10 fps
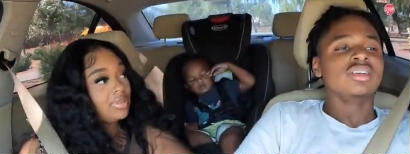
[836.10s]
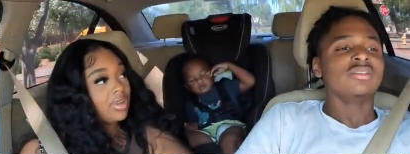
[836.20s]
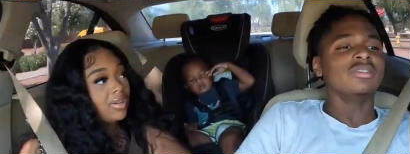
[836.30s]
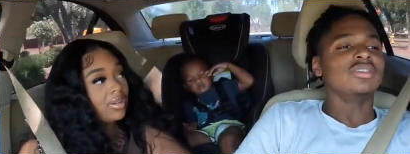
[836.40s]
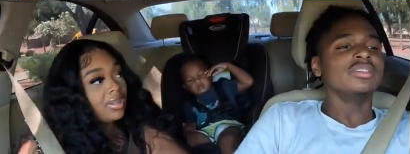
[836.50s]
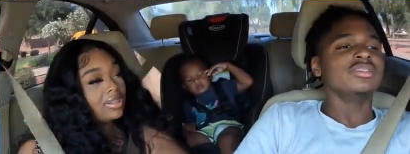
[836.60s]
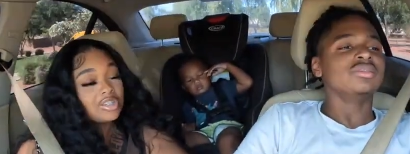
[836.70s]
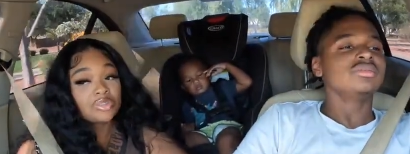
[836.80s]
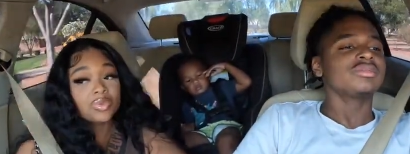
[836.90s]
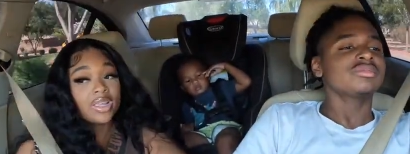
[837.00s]
Speaker 1: No, no,
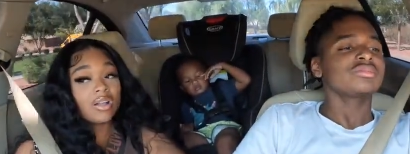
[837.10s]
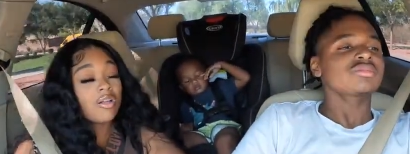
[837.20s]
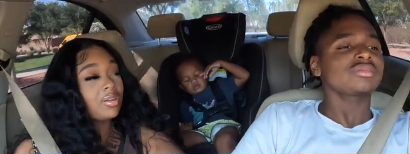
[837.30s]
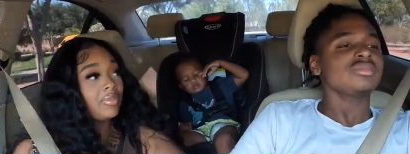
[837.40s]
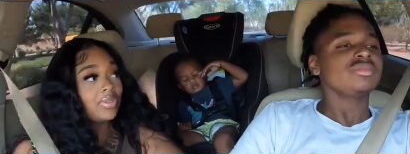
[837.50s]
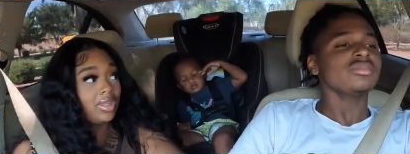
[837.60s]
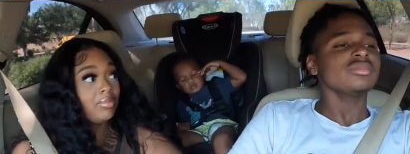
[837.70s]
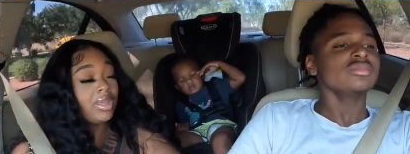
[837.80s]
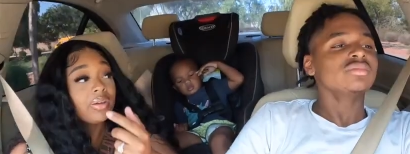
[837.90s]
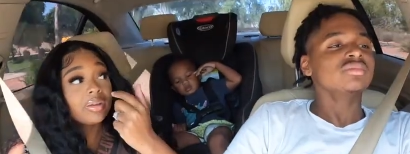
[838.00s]
cause you ain't old enough to get
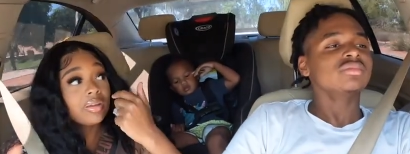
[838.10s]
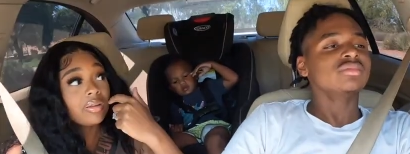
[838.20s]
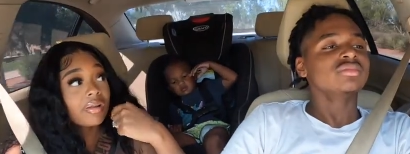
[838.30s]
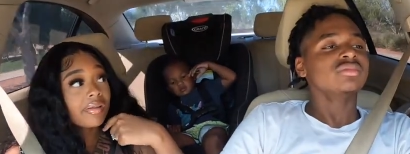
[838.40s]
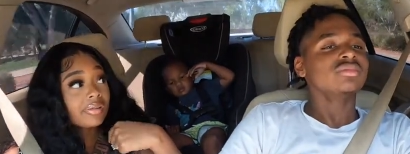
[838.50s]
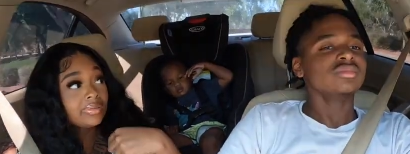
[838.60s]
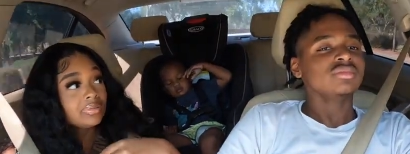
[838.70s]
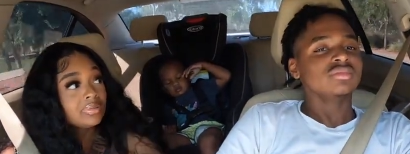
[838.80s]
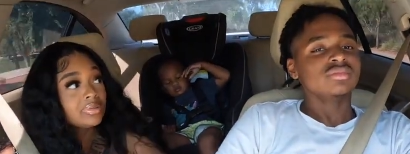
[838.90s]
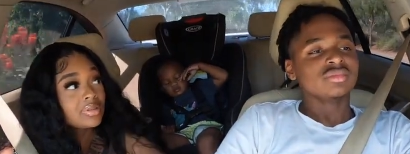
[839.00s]
married.
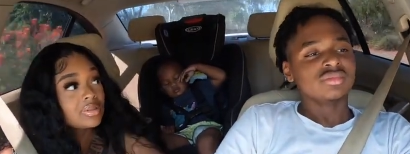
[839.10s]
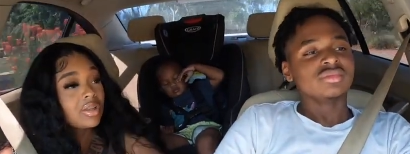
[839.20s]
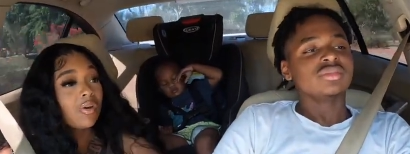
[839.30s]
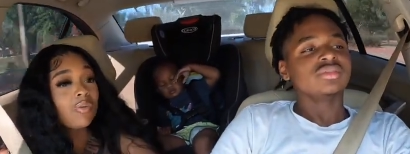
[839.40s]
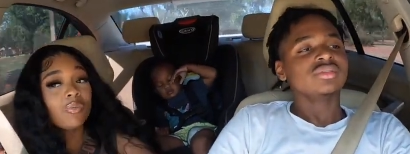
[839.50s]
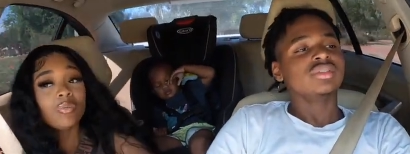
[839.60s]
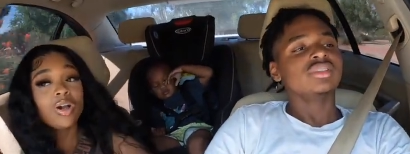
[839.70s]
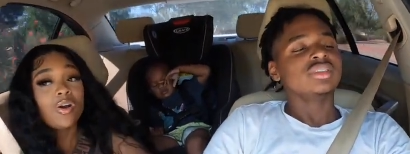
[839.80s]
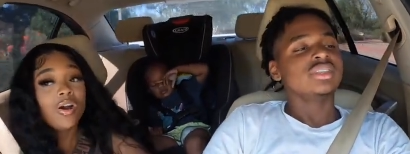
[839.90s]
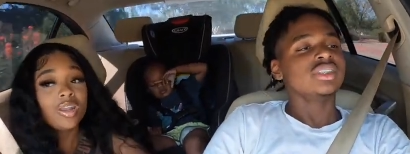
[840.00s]
So
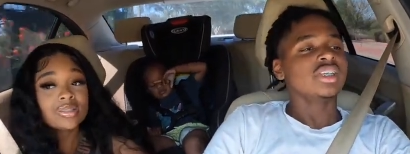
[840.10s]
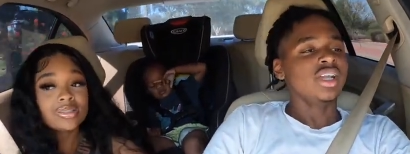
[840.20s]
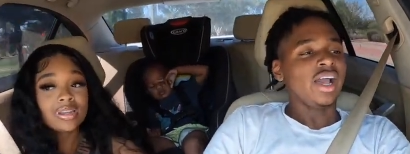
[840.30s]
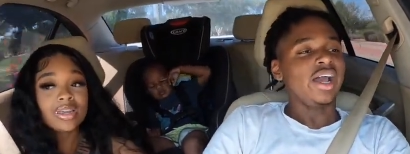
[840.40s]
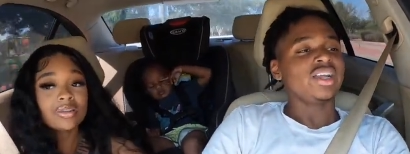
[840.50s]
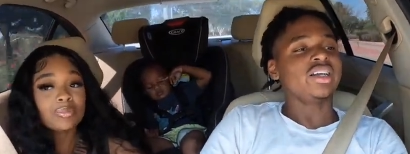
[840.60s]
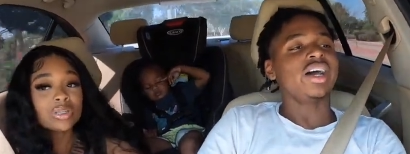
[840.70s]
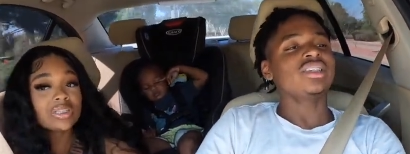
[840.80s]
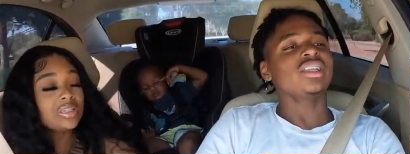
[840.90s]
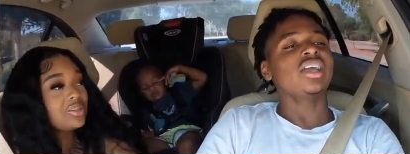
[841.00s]
what all is that I, I
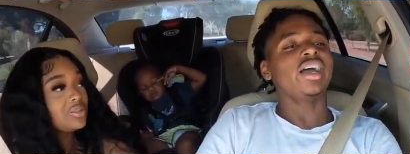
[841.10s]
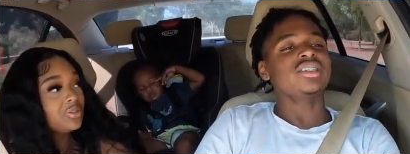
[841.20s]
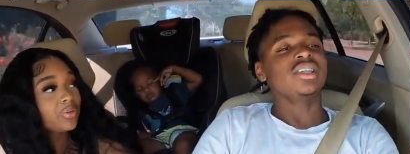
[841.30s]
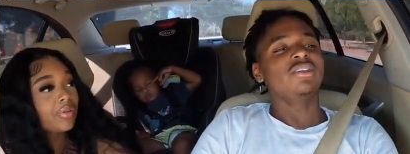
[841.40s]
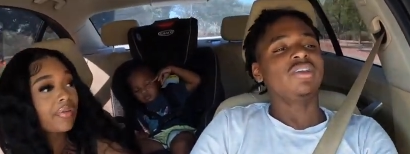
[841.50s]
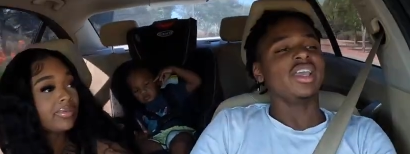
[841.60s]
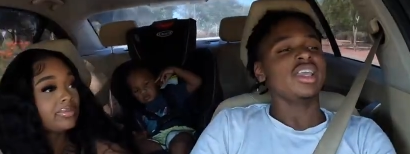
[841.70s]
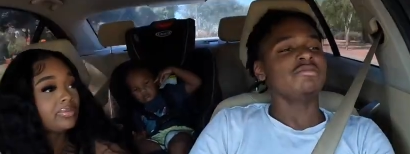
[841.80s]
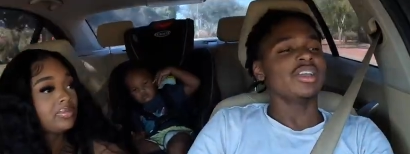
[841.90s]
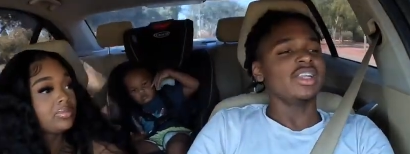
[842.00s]
actually actually you
Speaker 2: can
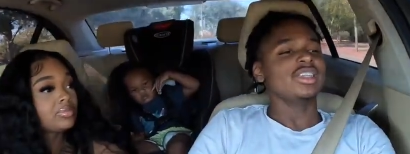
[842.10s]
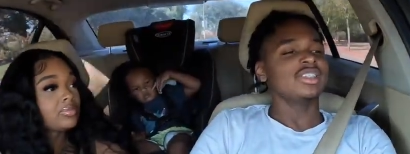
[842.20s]
get married at